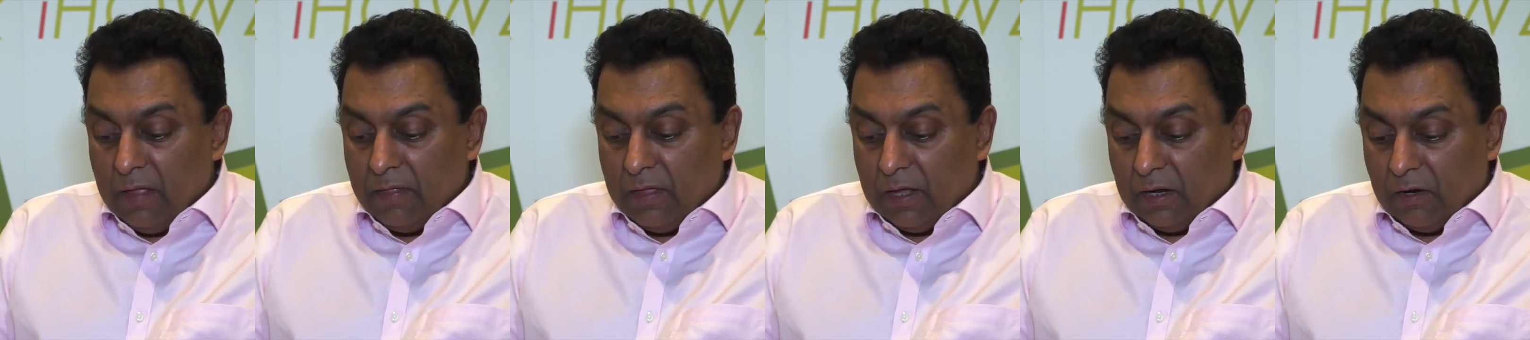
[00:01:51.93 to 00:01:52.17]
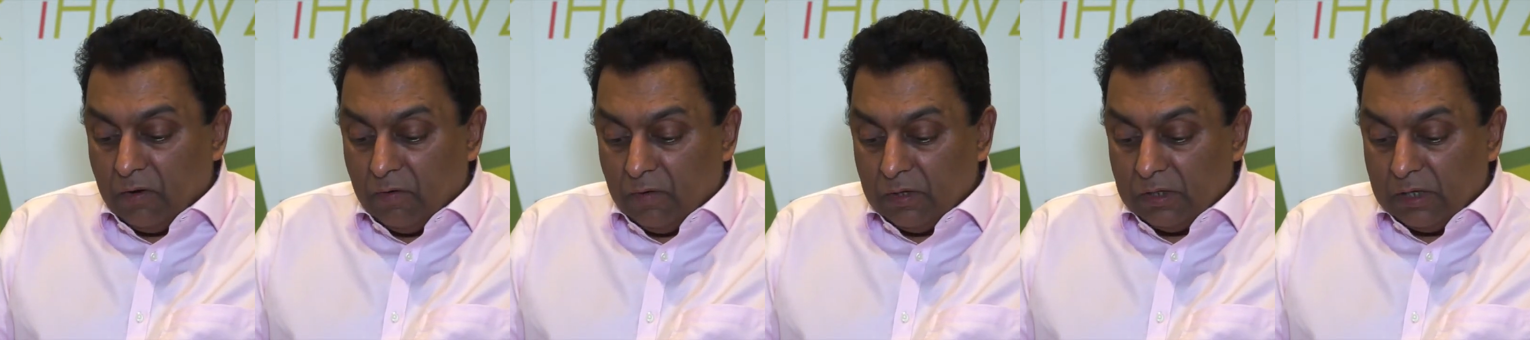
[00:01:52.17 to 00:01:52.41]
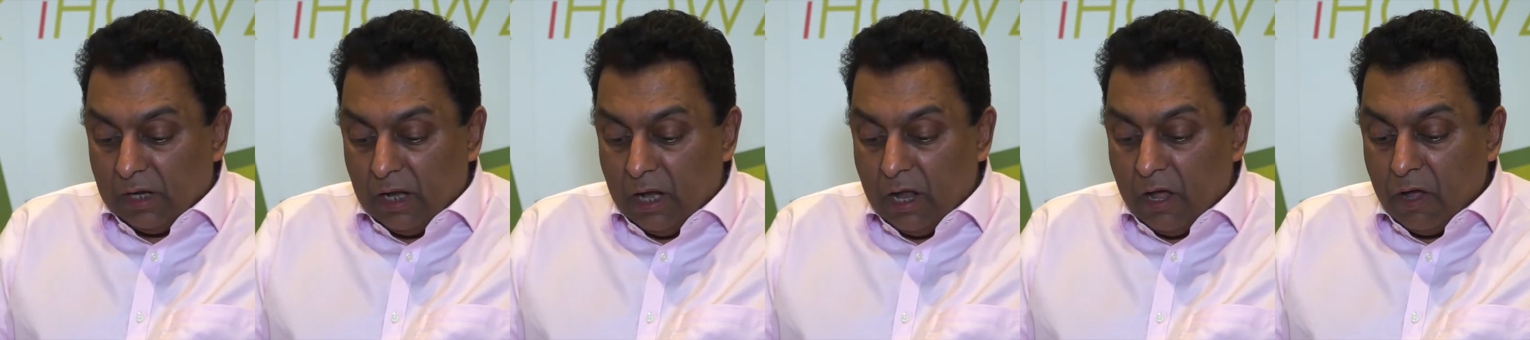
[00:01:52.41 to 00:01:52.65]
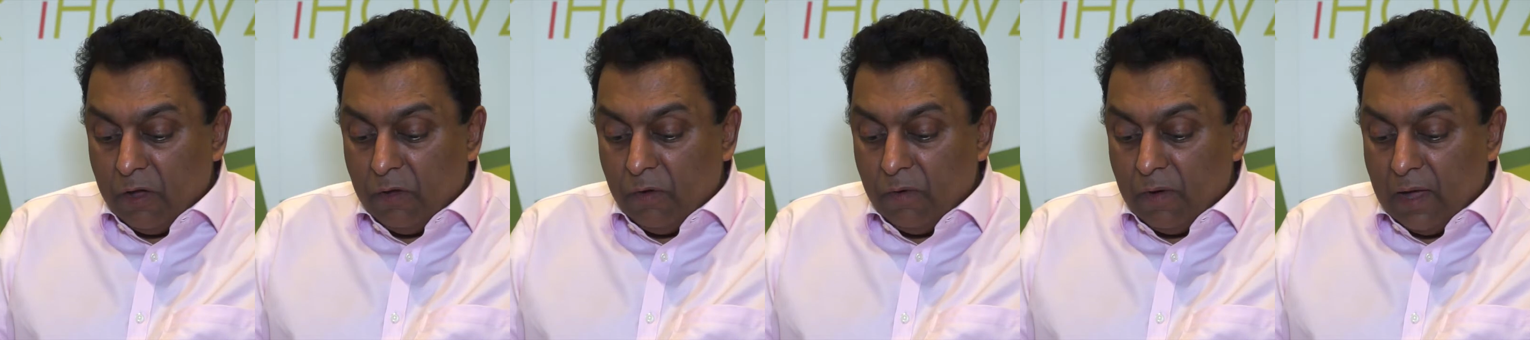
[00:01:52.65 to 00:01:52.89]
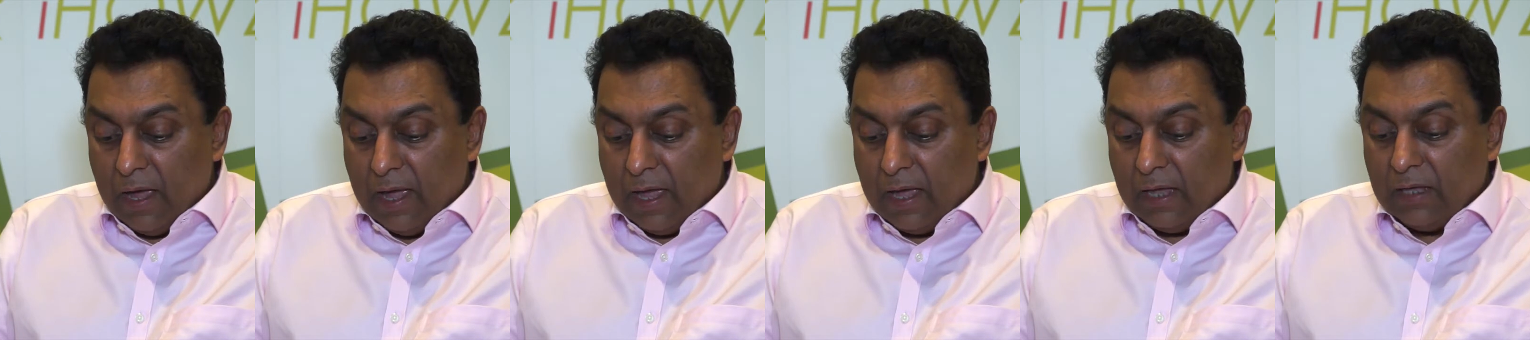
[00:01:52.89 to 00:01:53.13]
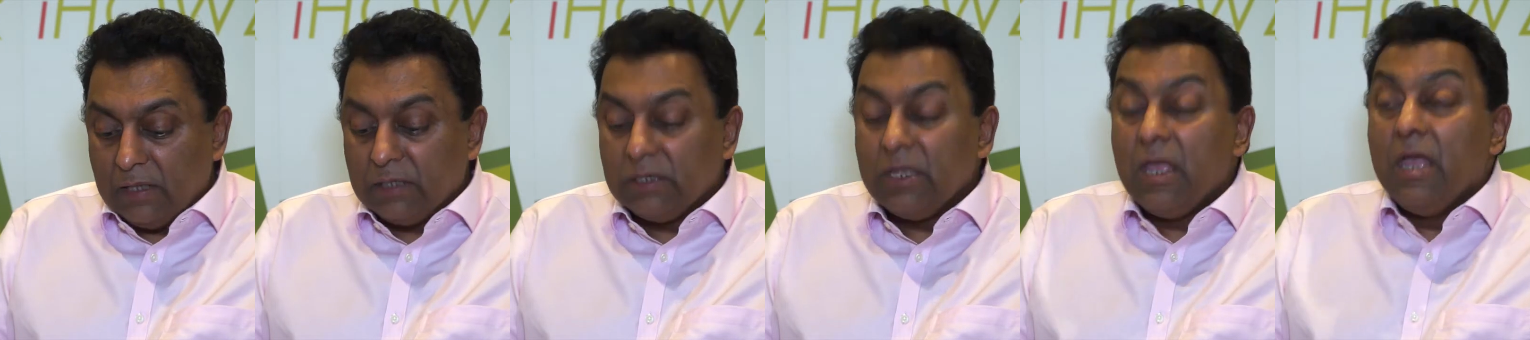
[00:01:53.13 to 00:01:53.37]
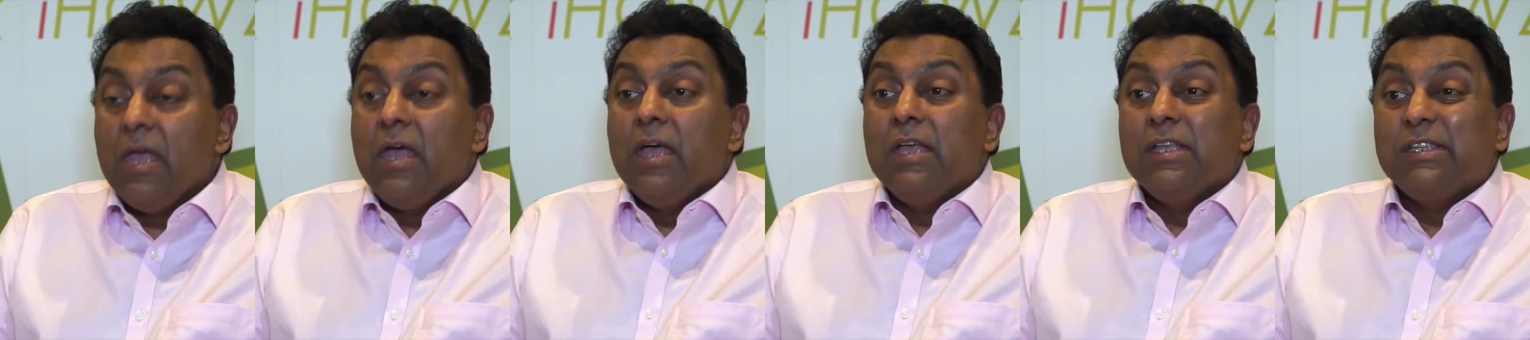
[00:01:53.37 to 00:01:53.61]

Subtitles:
that are as low as